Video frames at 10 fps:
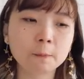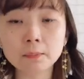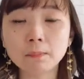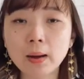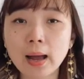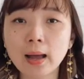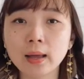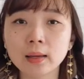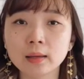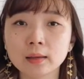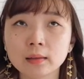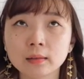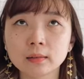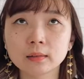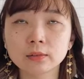by
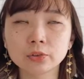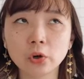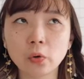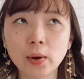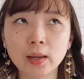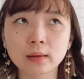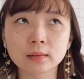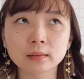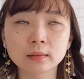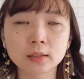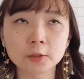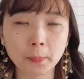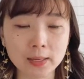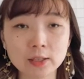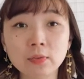drawing
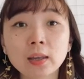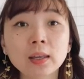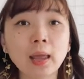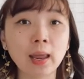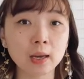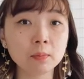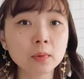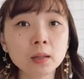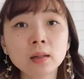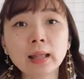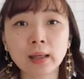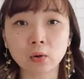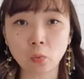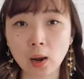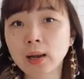specific animal, like
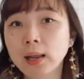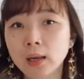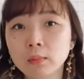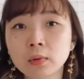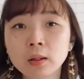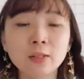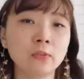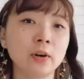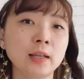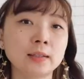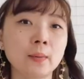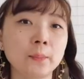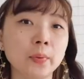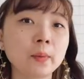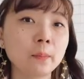one animal, for
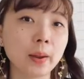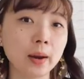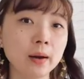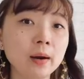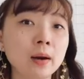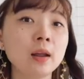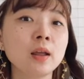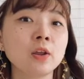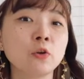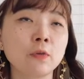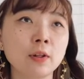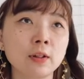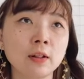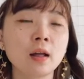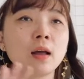example bear. You will
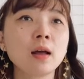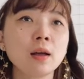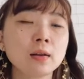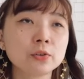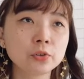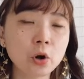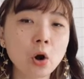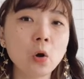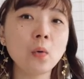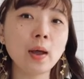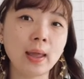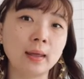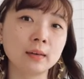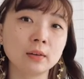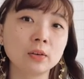draw
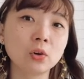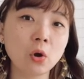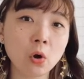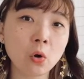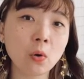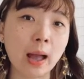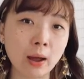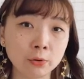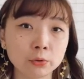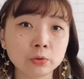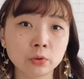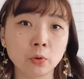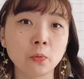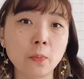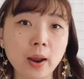and know how to
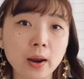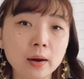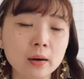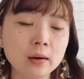draw bear,